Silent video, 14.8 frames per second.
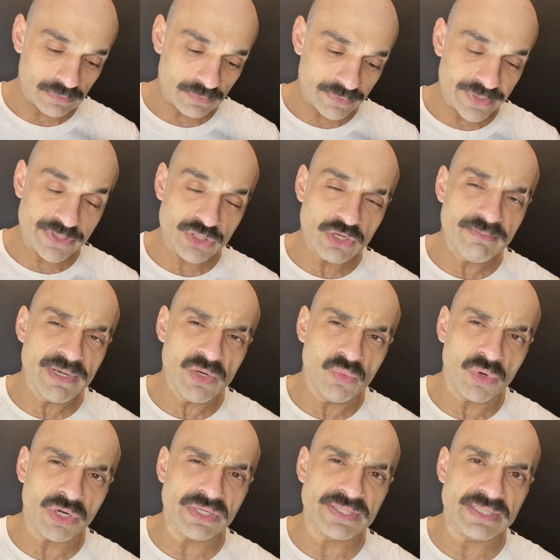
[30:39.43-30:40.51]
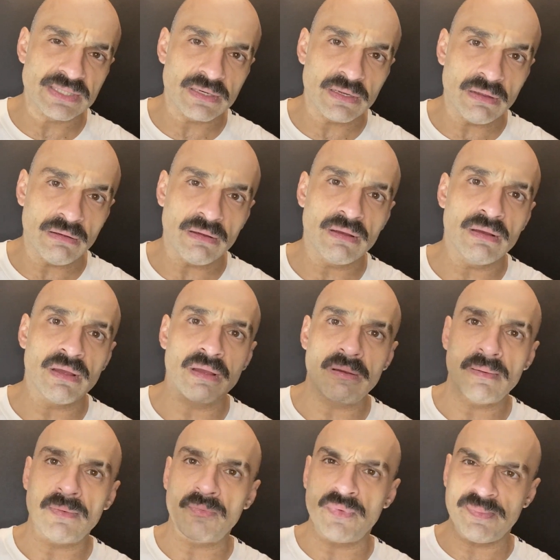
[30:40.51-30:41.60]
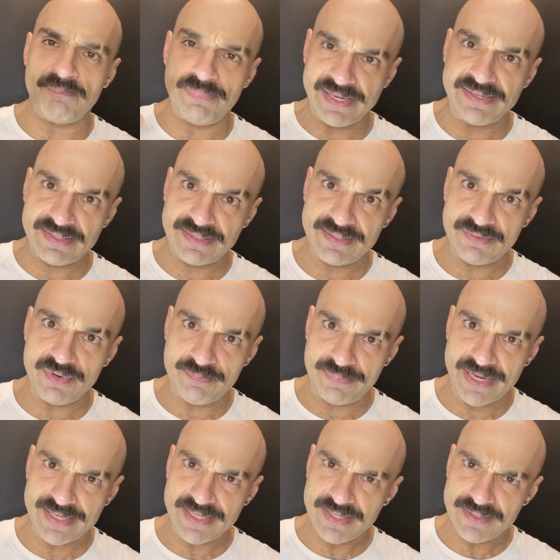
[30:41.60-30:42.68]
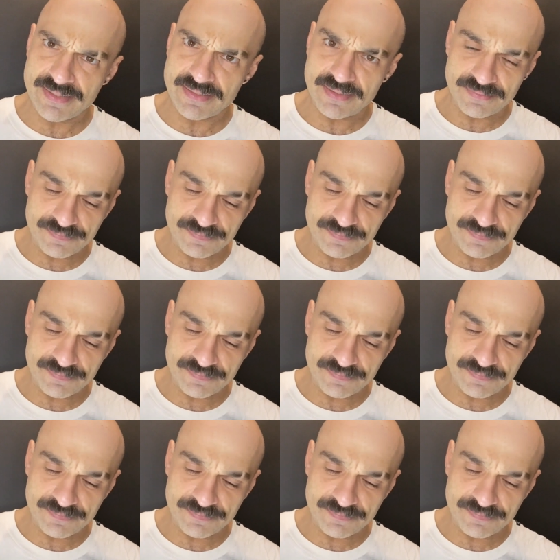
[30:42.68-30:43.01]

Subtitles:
There's so many words repeated.